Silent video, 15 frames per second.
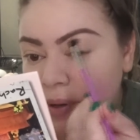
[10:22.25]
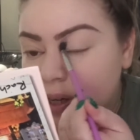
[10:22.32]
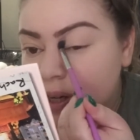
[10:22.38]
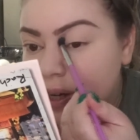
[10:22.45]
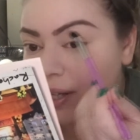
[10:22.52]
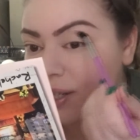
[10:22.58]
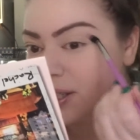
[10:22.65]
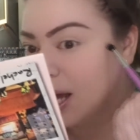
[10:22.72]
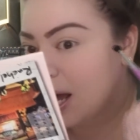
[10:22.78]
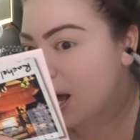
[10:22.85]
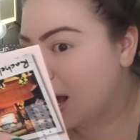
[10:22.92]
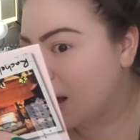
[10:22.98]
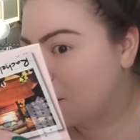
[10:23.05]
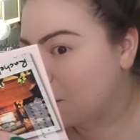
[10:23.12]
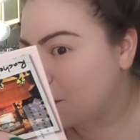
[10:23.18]
because
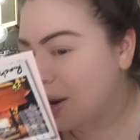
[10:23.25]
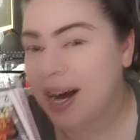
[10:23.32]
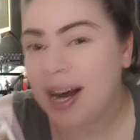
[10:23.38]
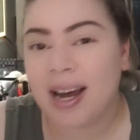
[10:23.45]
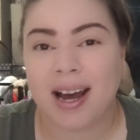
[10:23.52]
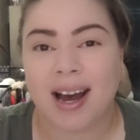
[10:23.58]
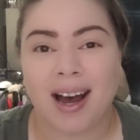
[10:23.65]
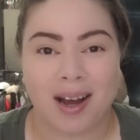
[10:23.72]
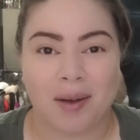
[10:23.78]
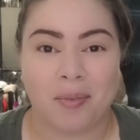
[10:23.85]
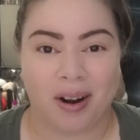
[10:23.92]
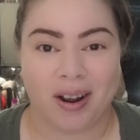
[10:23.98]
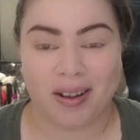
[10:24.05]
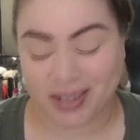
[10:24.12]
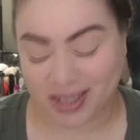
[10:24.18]
my
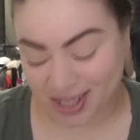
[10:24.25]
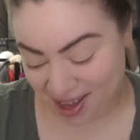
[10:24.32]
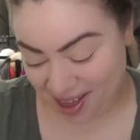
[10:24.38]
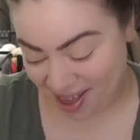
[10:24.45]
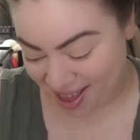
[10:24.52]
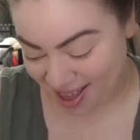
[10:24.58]
eyebrows,